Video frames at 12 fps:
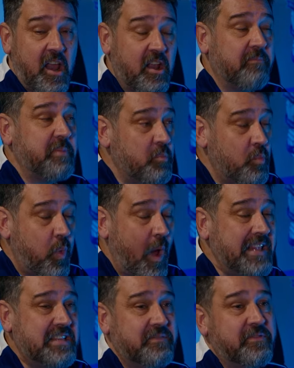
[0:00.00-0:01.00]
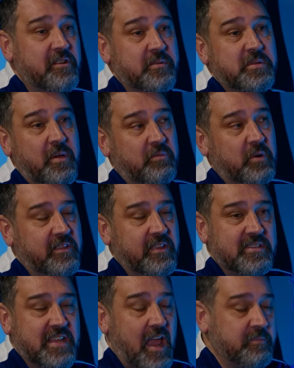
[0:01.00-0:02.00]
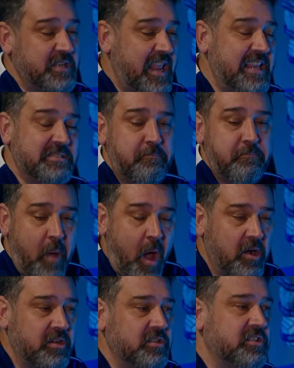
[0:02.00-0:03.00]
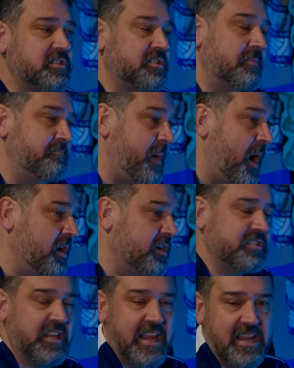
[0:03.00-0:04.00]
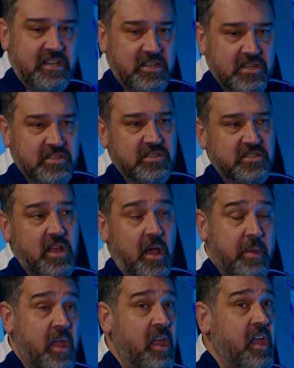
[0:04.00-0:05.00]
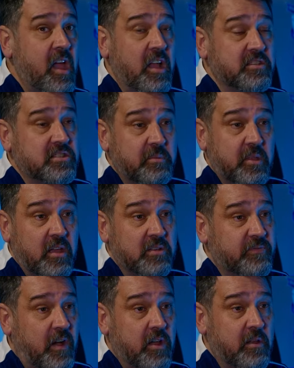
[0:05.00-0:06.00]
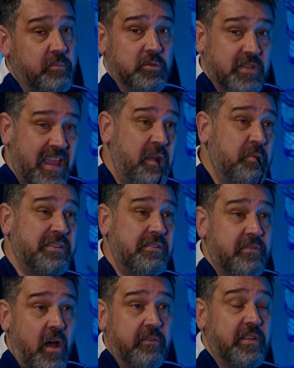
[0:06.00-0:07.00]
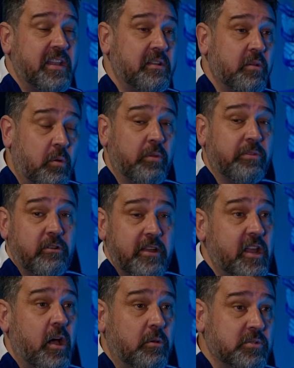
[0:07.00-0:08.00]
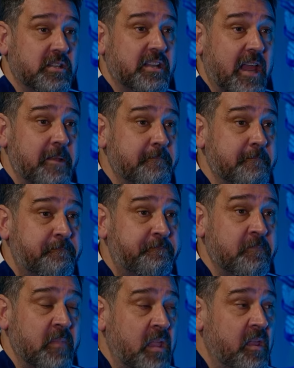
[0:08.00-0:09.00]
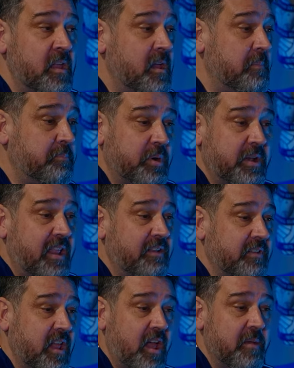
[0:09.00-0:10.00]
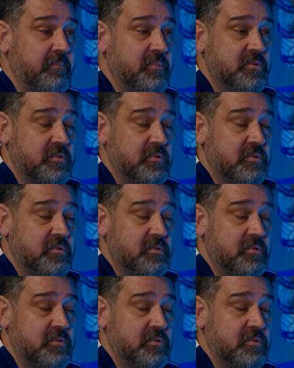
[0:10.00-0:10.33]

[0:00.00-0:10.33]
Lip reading: and I've been waiting for him to have one of these games. He's box to box. He doesn't stop. And some of those final balls, he was involved in all 3 goals today. Put it in.